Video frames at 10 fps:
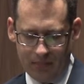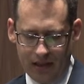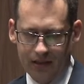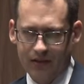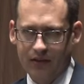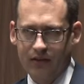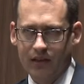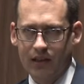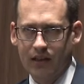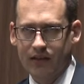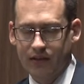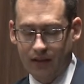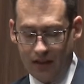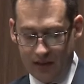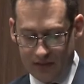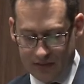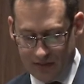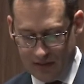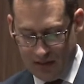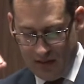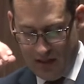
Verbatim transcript: on politics in the United States